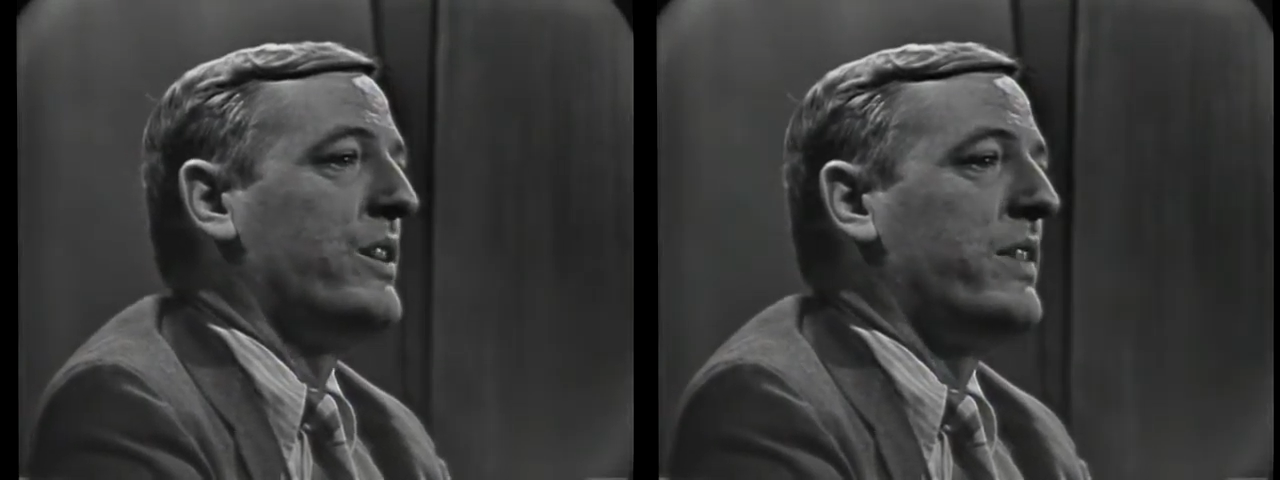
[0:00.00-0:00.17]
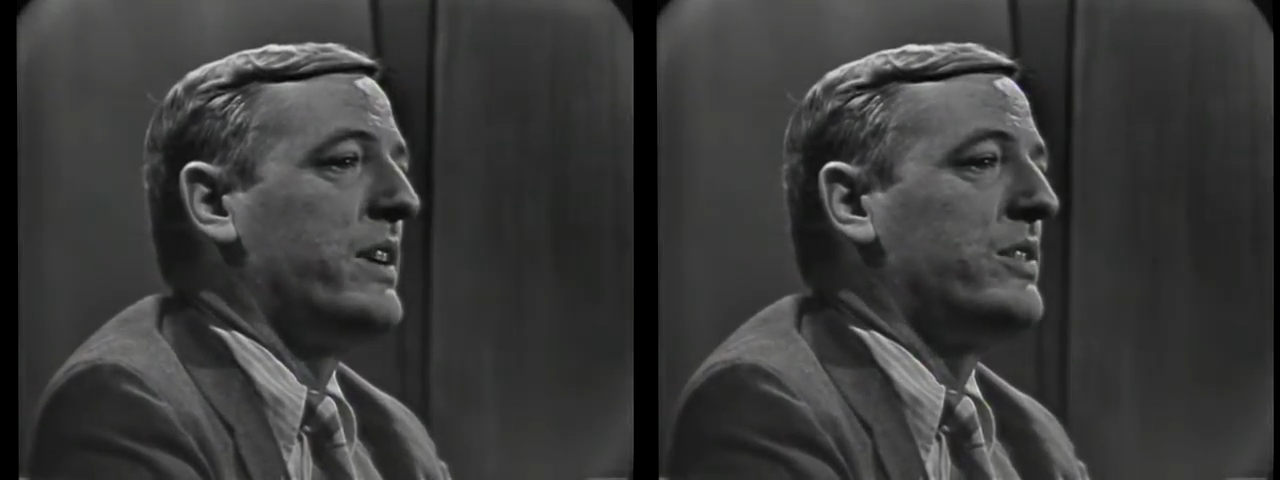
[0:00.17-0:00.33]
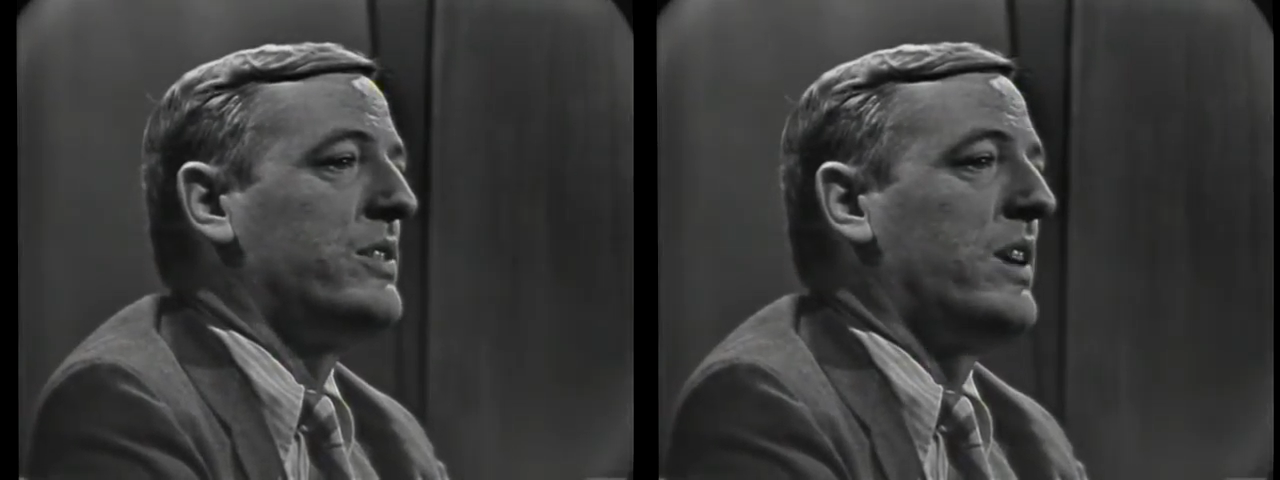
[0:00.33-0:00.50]
of
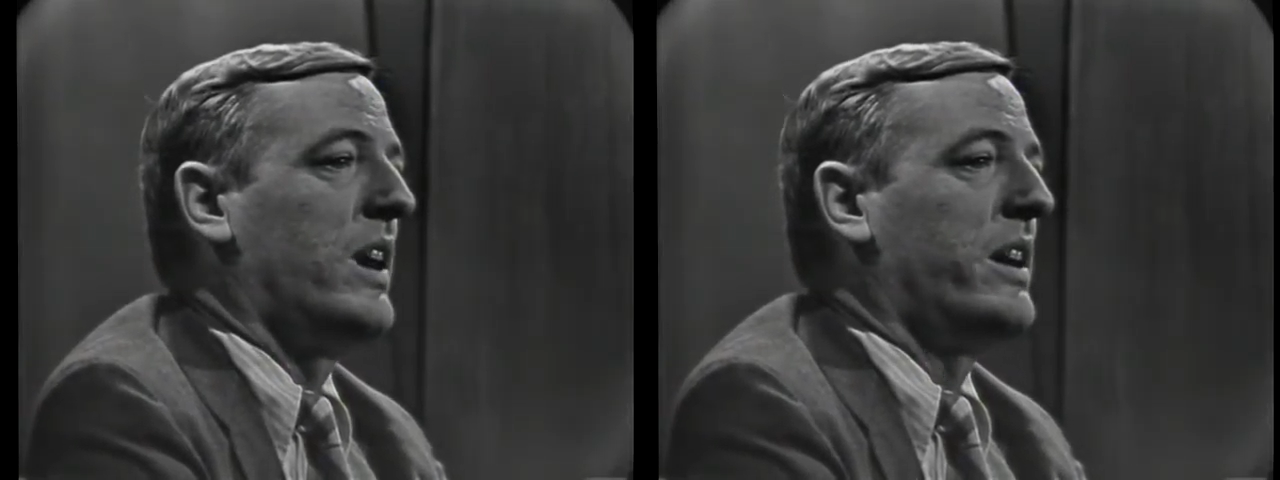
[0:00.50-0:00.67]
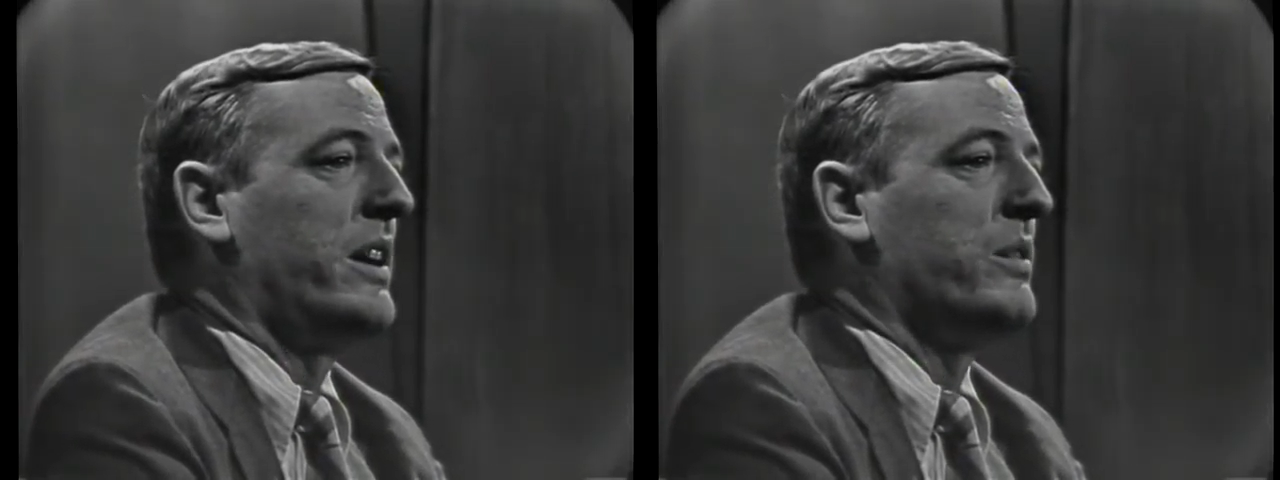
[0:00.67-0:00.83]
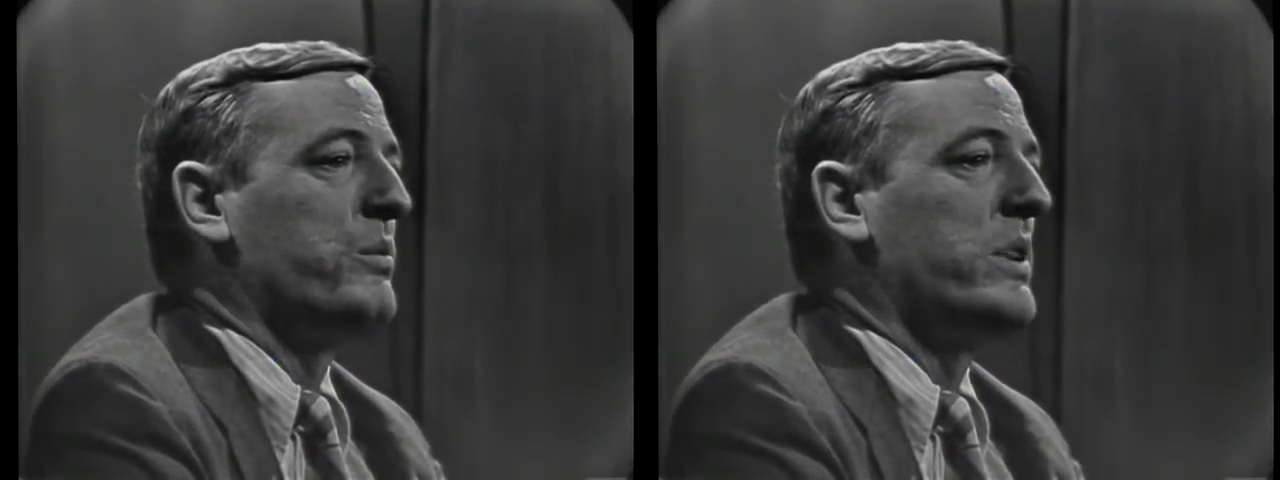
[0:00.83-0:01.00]
a
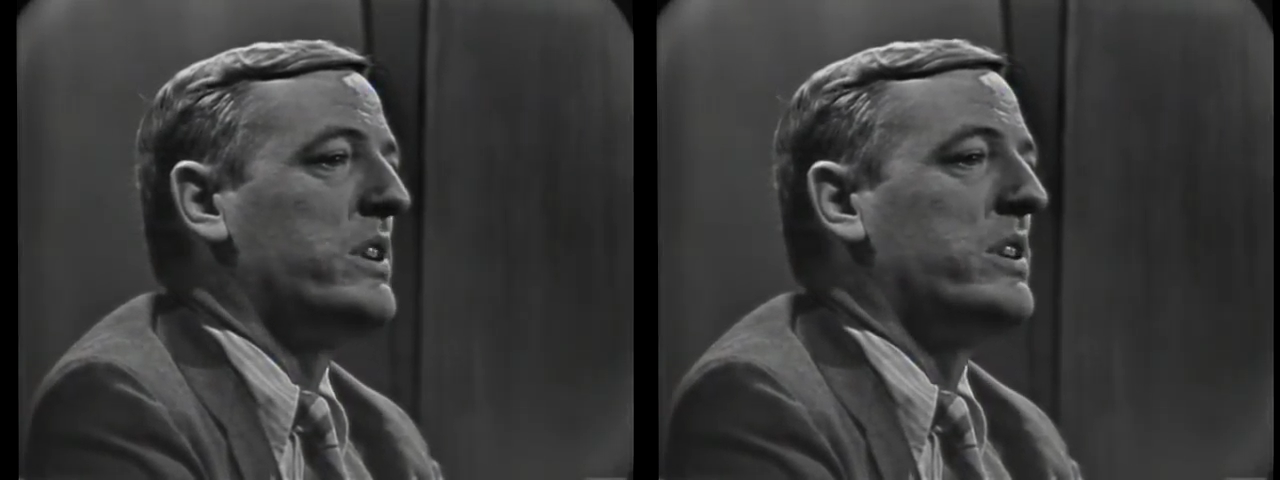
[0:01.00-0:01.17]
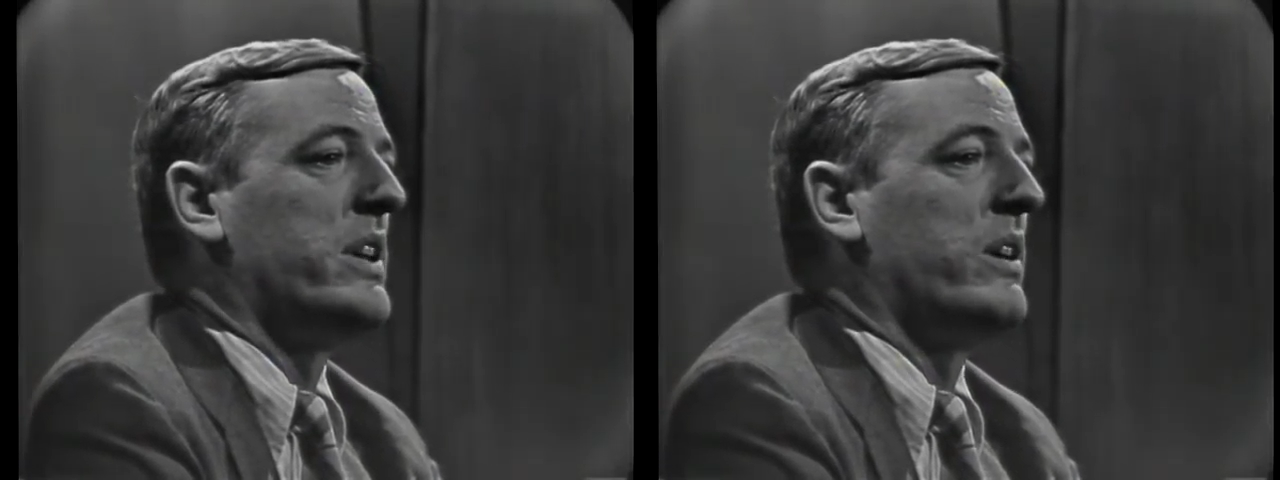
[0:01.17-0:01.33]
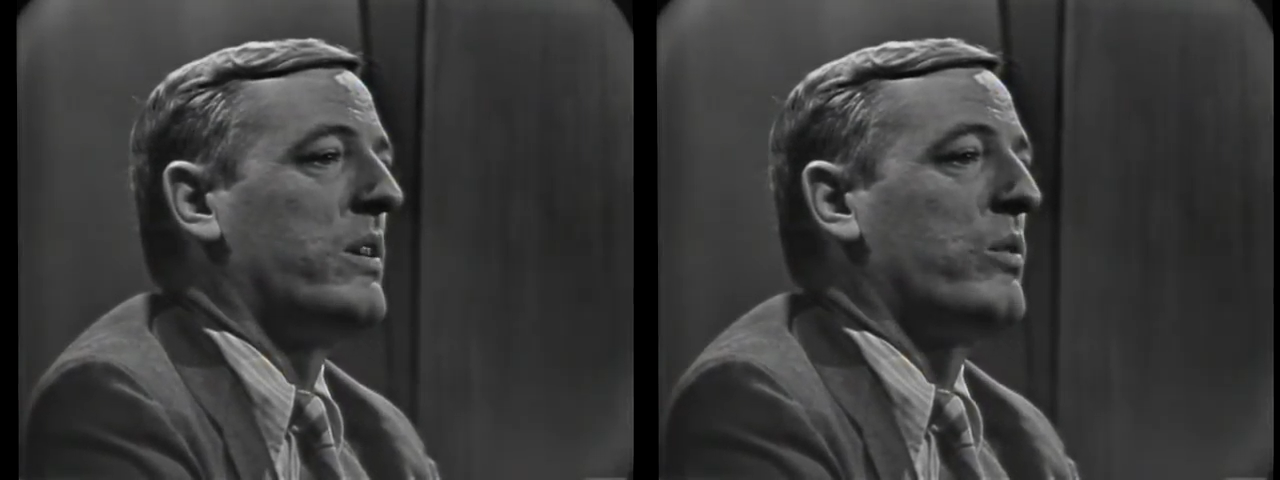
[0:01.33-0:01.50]
society in which
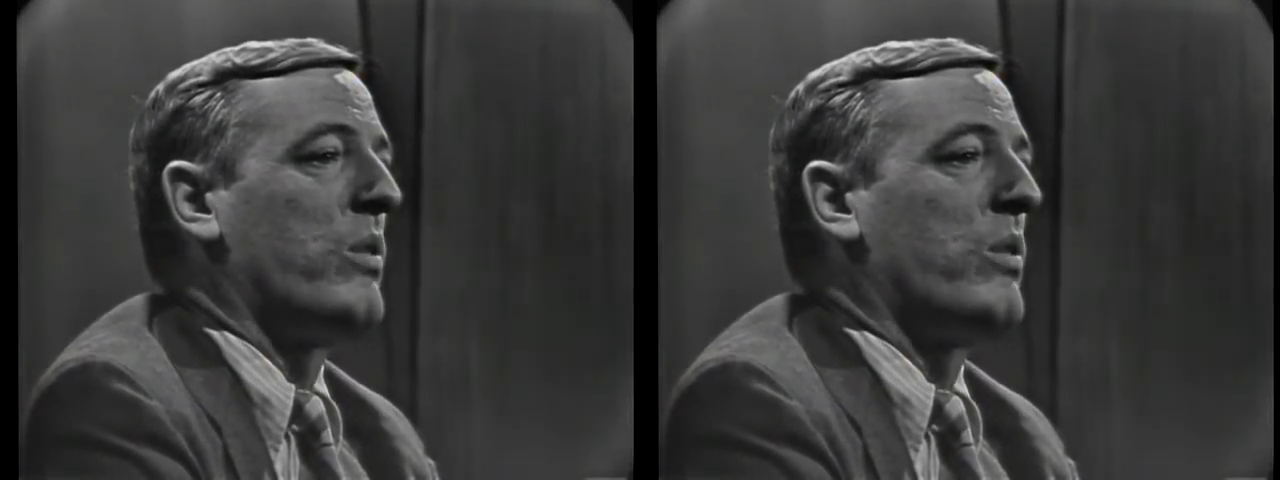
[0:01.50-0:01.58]
their